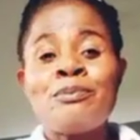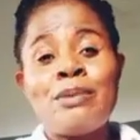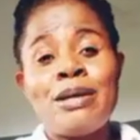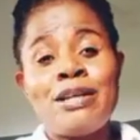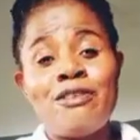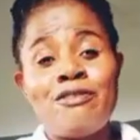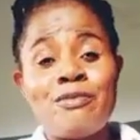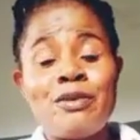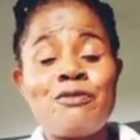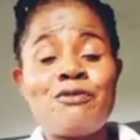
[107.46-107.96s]

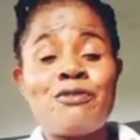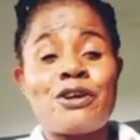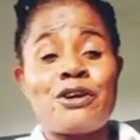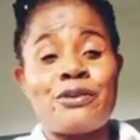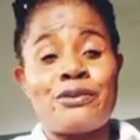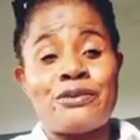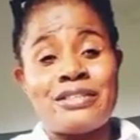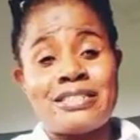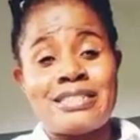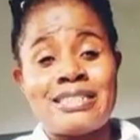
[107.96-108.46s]
Believe me, if you
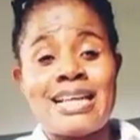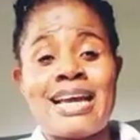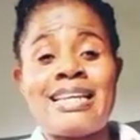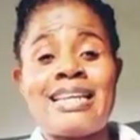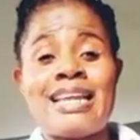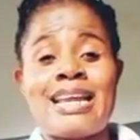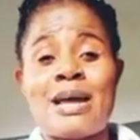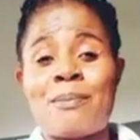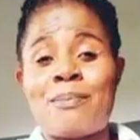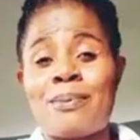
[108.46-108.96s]
can
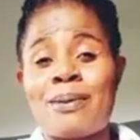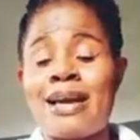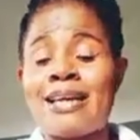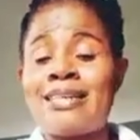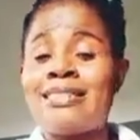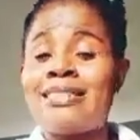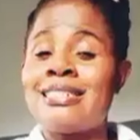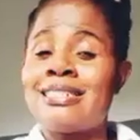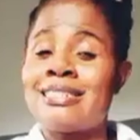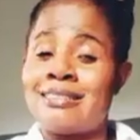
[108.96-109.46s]
understand and
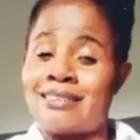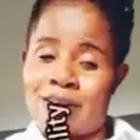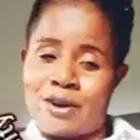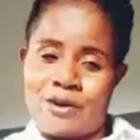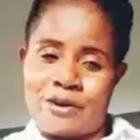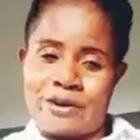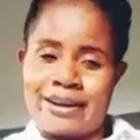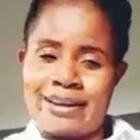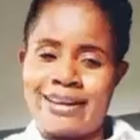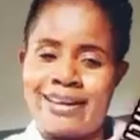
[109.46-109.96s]
apply these three
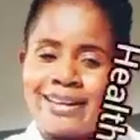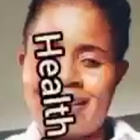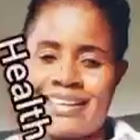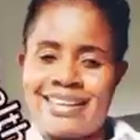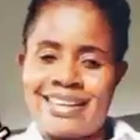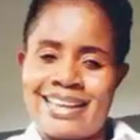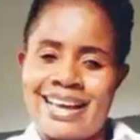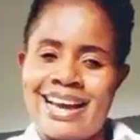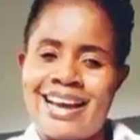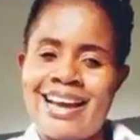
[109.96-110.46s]
correctly in
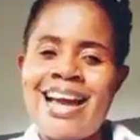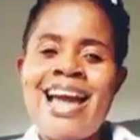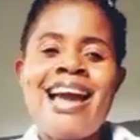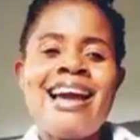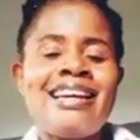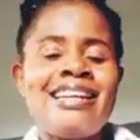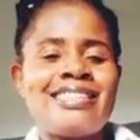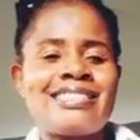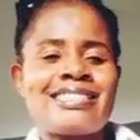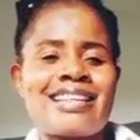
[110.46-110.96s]
your life,
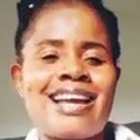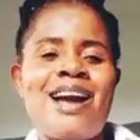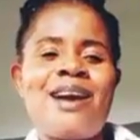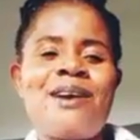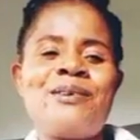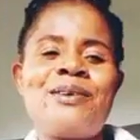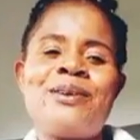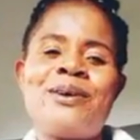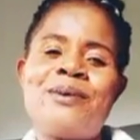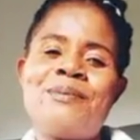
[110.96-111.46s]
the
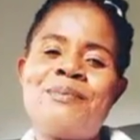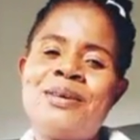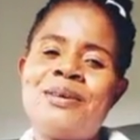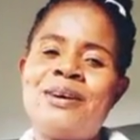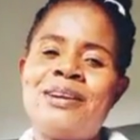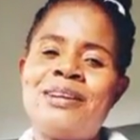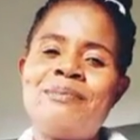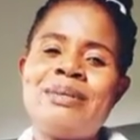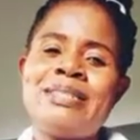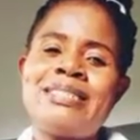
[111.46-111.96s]
sky will not be
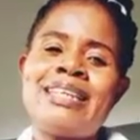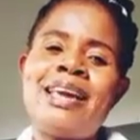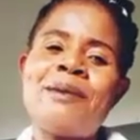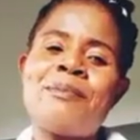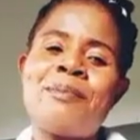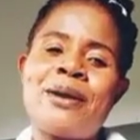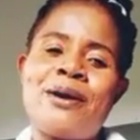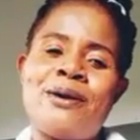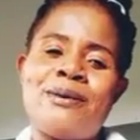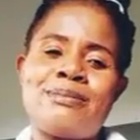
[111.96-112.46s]
your limit.
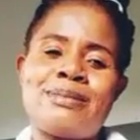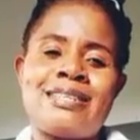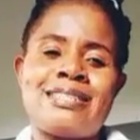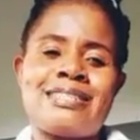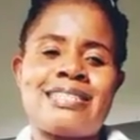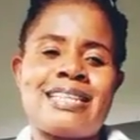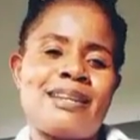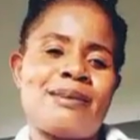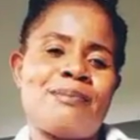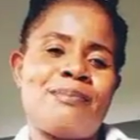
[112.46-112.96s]
It becomes your
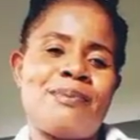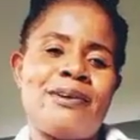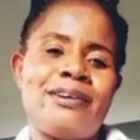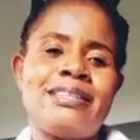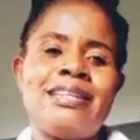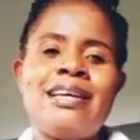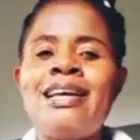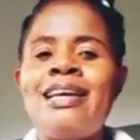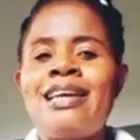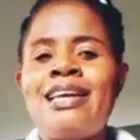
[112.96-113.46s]
starting
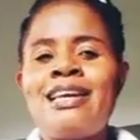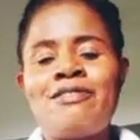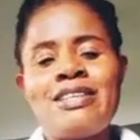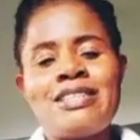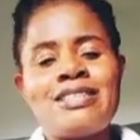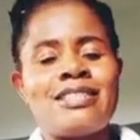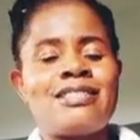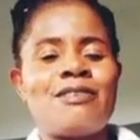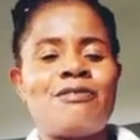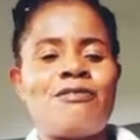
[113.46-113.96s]
point. If
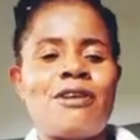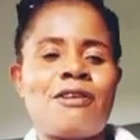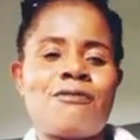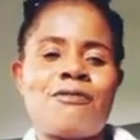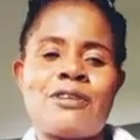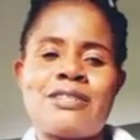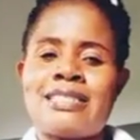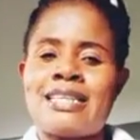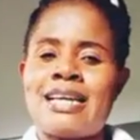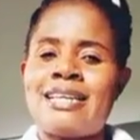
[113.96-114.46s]
this is the very
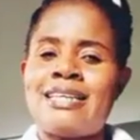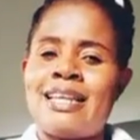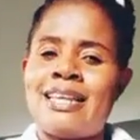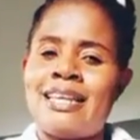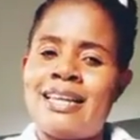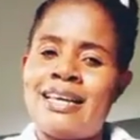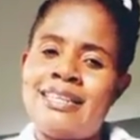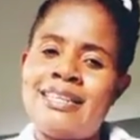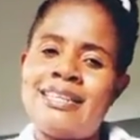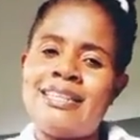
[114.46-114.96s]
first time you're
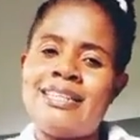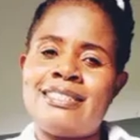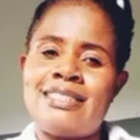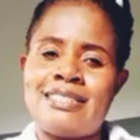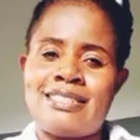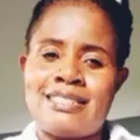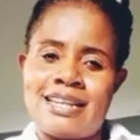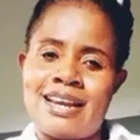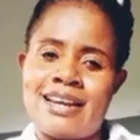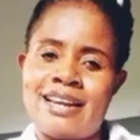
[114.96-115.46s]
landing in
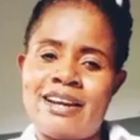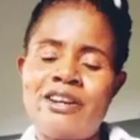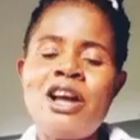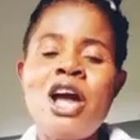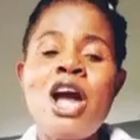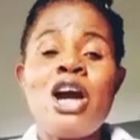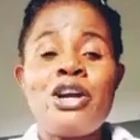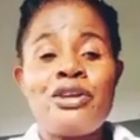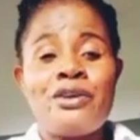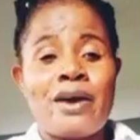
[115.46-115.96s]
this channel,
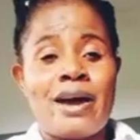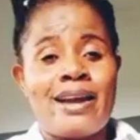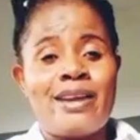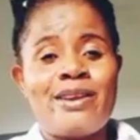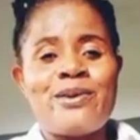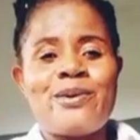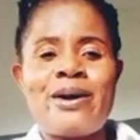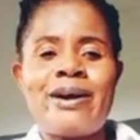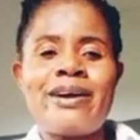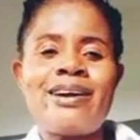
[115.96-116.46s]
you're
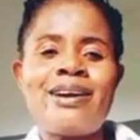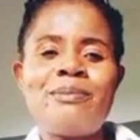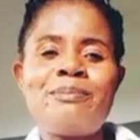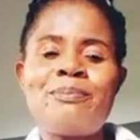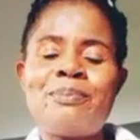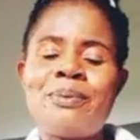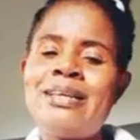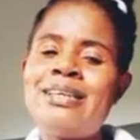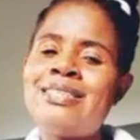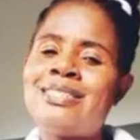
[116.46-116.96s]
highly
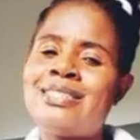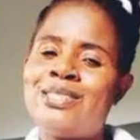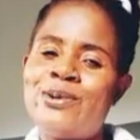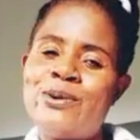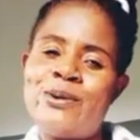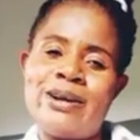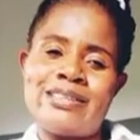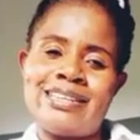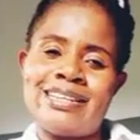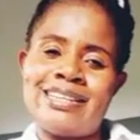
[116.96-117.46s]
welcome. Please
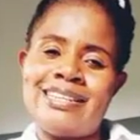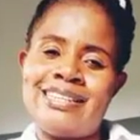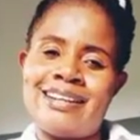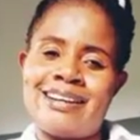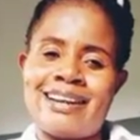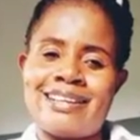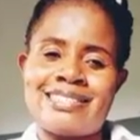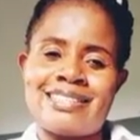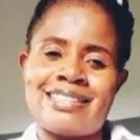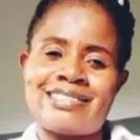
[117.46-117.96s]
do it to hit
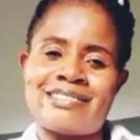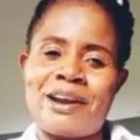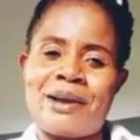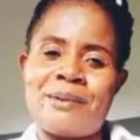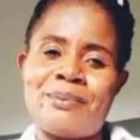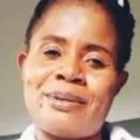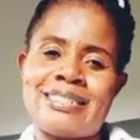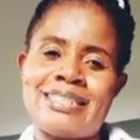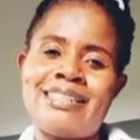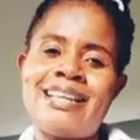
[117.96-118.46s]
the red
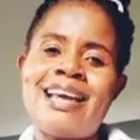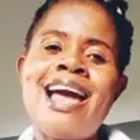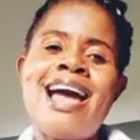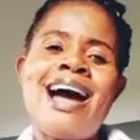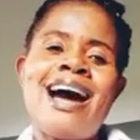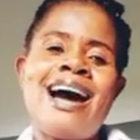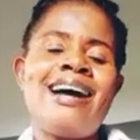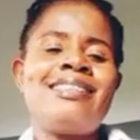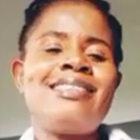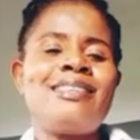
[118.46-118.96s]
subscribe button
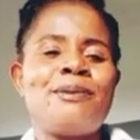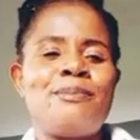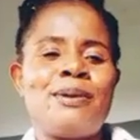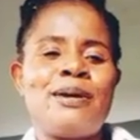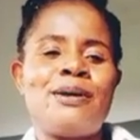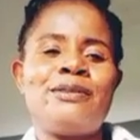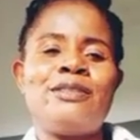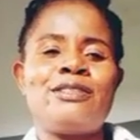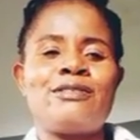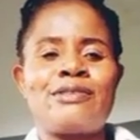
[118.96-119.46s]
and the
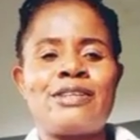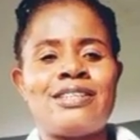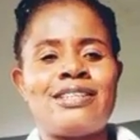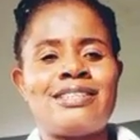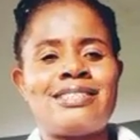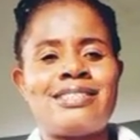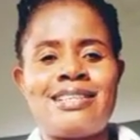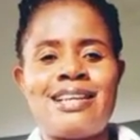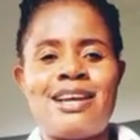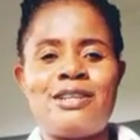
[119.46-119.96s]
bell
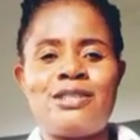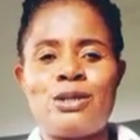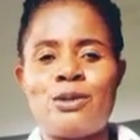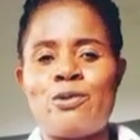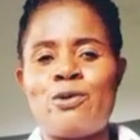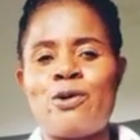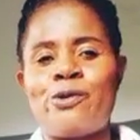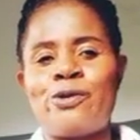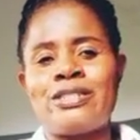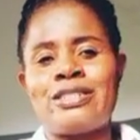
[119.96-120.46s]
notification so that
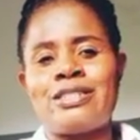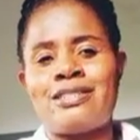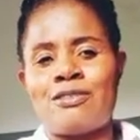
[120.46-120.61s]
YouTube will always